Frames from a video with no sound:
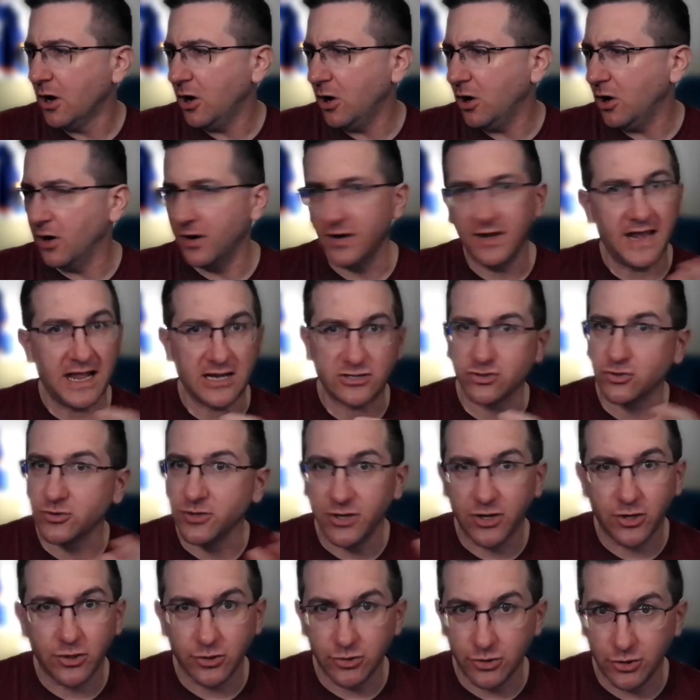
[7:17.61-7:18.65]
Uh, naturally,
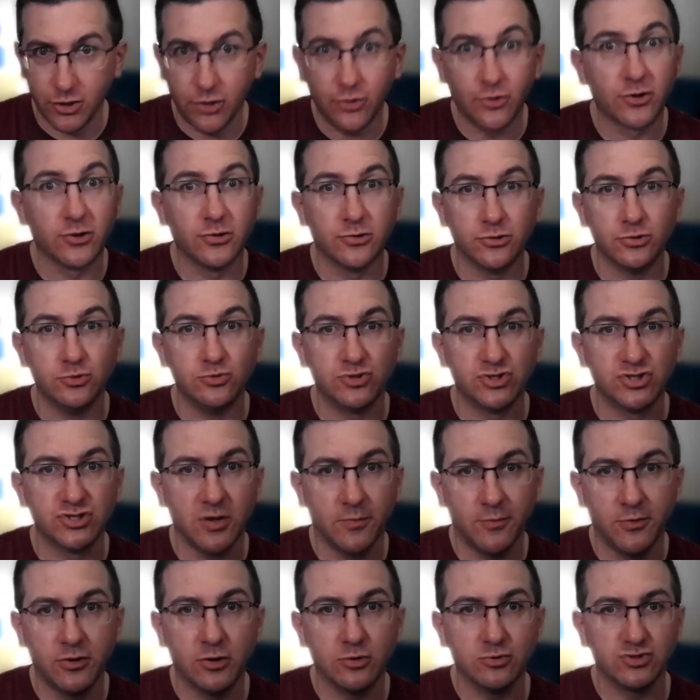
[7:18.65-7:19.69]
you're gonna you're gonna lose
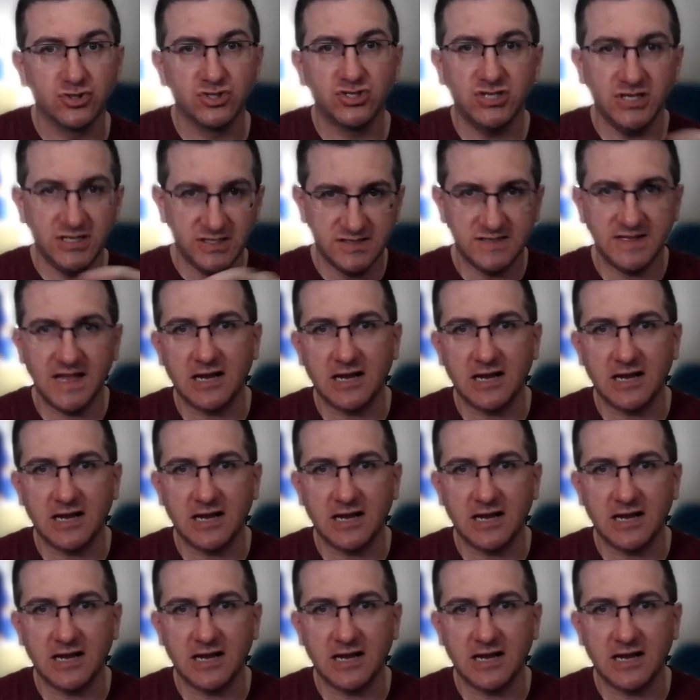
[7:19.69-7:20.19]
some of those seats.